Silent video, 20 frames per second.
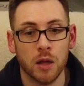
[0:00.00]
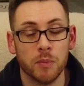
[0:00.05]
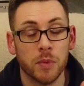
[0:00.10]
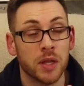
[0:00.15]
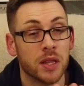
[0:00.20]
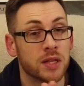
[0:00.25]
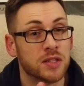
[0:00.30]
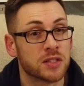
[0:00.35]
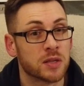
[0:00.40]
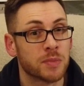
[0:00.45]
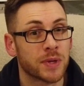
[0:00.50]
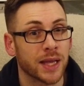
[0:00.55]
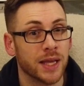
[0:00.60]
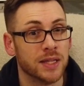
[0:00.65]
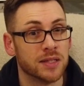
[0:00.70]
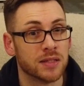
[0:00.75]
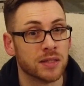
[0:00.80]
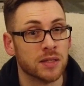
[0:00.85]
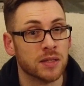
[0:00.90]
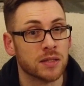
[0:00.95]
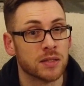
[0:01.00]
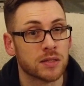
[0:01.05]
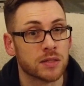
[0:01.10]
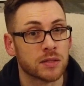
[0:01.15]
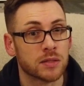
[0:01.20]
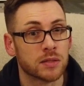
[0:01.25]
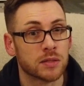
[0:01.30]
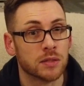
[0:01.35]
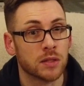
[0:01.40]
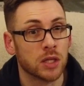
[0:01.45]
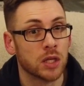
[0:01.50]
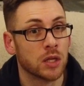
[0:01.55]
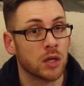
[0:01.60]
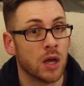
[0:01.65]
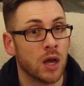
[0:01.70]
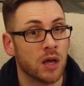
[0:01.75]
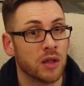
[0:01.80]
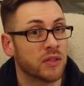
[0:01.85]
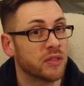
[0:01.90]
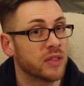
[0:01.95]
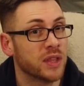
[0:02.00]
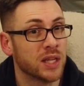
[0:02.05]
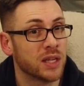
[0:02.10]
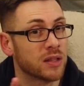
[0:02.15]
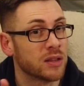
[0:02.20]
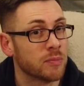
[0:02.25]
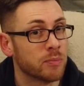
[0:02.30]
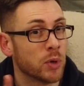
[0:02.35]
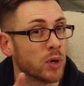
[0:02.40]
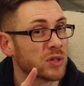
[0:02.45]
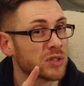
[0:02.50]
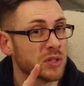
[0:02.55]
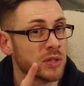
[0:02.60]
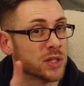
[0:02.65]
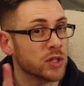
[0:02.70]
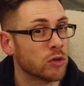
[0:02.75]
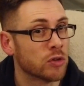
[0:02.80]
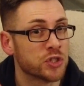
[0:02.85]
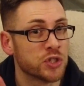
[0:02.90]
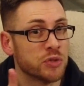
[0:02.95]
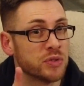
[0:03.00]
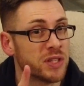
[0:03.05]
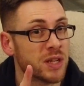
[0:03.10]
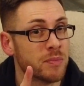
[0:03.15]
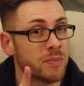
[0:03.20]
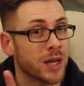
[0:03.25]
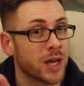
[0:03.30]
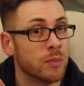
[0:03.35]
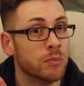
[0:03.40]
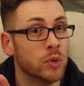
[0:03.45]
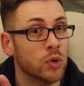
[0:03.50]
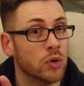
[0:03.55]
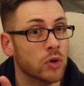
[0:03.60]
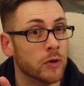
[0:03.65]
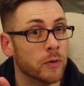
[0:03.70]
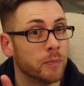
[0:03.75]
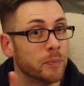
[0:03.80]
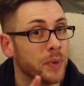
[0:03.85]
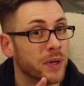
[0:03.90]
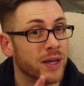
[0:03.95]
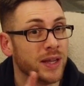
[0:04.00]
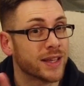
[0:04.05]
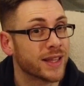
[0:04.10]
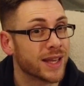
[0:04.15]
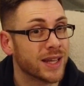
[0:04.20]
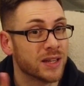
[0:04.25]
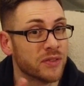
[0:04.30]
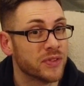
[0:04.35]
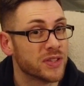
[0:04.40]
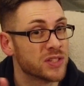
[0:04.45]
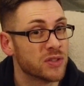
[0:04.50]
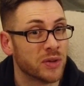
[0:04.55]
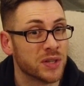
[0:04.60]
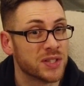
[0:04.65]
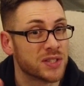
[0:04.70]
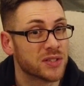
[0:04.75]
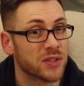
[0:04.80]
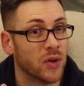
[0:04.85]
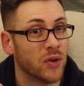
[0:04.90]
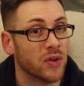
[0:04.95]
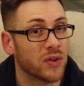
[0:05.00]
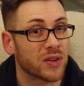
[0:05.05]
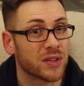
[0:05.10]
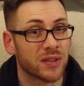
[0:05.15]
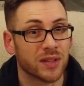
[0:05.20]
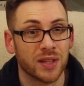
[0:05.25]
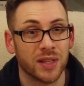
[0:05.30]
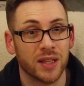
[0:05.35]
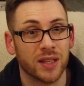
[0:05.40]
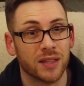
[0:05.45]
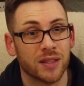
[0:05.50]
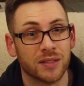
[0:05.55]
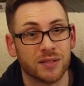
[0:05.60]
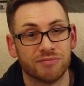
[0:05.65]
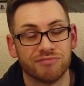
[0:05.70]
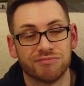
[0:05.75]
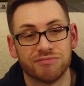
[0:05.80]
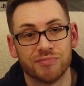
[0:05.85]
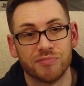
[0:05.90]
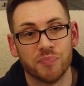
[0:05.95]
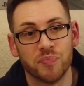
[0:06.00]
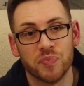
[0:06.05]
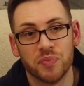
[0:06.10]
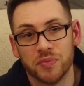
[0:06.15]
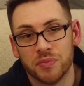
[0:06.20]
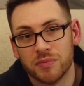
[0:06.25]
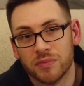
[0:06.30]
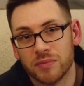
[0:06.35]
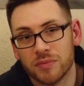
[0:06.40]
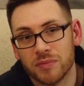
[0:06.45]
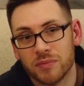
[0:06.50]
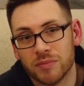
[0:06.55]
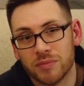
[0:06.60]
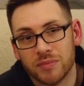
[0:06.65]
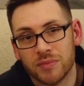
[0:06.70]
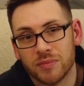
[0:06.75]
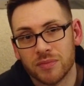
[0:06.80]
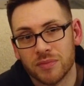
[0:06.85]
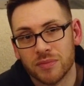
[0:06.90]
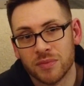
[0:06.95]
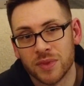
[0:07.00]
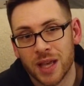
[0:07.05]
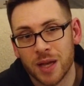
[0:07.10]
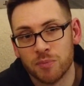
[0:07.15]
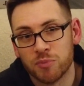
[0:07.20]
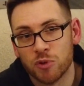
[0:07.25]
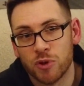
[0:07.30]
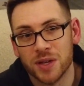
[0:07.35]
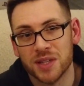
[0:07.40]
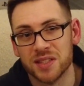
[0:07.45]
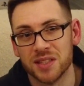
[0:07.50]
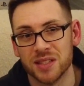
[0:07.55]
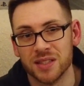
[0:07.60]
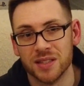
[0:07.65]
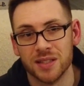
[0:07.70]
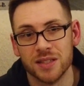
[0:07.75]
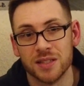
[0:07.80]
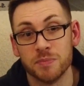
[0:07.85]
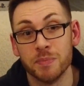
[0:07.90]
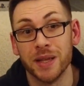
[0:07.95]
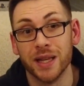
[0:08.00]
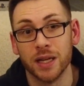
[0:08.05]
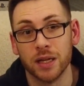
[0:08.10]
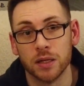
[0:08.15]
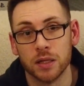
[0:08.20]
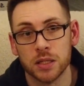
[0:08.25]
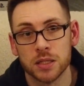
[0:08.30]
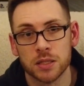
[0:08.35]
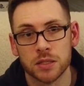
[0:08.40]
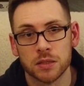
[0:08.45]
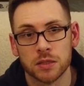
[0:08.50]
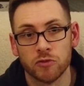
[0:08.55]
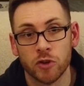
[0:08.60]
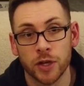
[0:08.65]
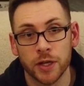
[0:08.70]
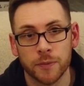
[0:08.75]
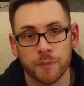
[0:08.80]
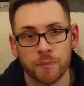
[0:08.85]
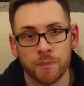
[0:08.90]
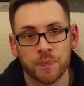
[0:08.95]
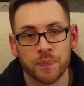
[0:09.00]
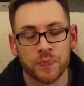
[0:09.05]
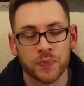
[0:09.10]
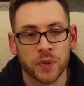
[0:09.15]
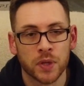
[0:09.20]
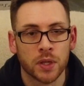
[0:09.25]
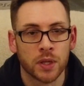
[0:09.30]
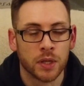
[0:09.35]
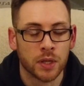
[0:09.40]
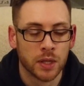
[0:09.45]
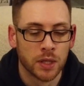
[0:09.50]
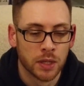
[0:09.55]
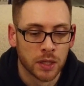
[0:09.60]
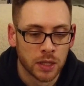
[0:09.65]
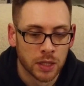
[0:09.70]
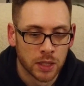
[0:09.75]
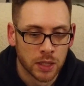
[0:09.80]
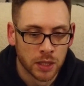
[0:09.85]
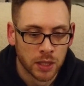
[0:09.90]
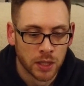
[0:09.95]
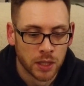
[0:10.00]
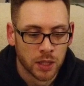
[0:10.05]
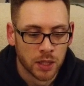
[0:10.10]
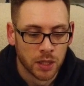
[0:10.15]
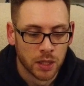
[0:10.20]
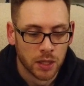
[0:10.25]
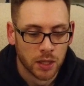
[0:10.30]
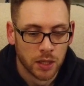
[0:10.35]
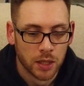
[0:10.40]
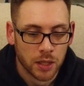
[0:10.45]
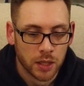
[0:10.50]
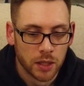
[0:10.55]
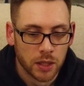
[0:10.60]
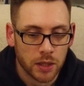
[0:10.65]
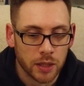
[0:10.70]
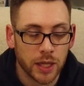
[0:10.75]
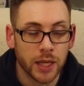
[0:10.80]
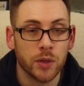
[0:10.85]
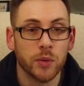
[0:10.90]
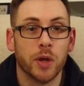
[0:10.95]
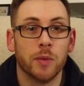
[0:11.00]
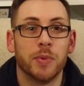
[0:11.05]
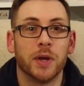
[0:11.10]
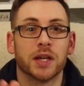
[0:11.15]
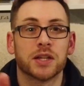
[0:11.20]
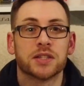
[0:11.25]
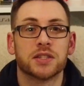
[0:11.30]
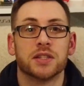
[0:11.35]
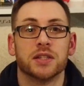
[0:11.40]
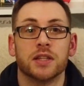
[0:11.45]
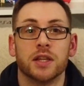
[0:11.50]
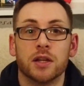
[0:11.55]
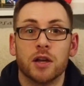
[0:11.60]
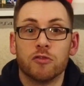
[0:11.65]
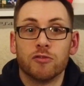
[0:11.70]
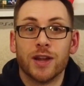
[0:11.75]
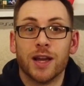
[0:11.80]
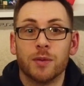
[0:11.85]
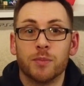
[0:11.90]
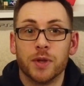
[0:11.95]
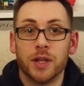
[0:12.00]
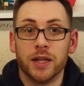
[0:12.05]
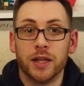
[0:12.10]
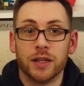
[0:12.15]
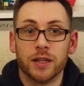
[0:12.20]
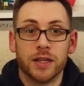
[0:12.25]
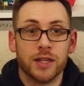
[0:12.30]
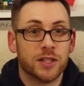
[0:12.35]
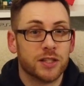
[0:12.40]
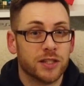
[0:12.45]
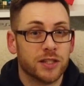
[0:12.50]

But then some cases. I think, and then some cases £10 more. But again, if it's not in stock, you £10 more. But again, if it's not in stock, price is meaningless, right? That price is meaningless. Right? Anyway, back to rambling.